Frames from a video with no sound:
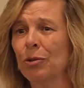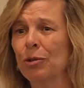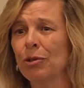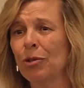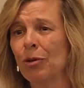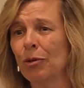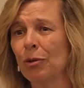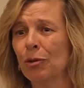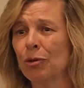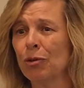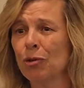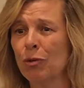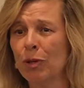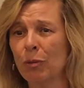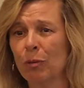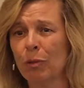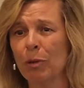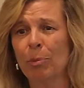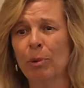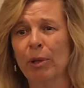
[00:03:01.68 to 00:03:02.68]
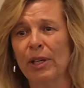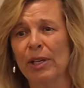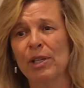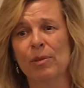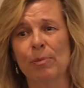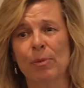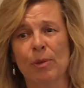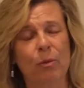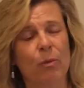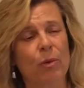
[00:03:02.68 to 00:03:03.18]
a total joint
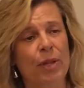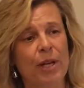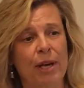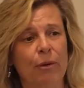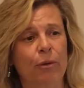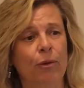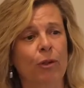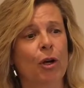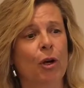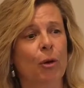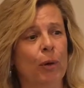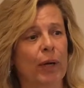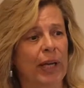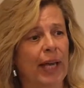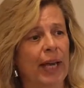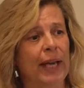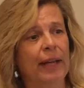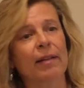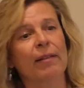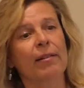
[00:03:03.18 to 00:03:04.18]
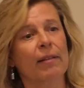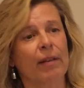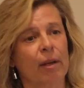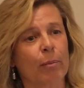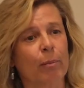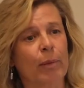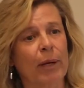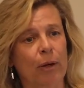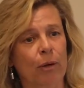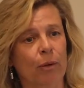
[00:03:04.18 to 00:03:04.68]
replacement without knowing anything
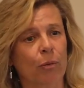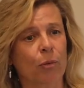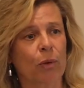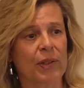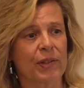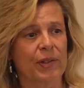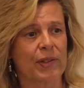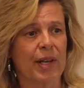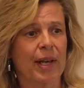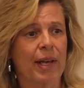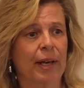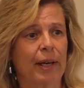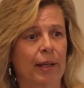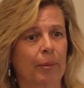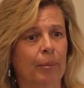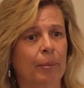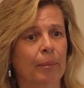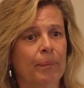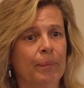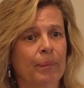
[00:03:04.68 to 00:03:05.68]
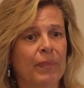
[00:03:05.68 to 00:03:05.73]
about what's ahead.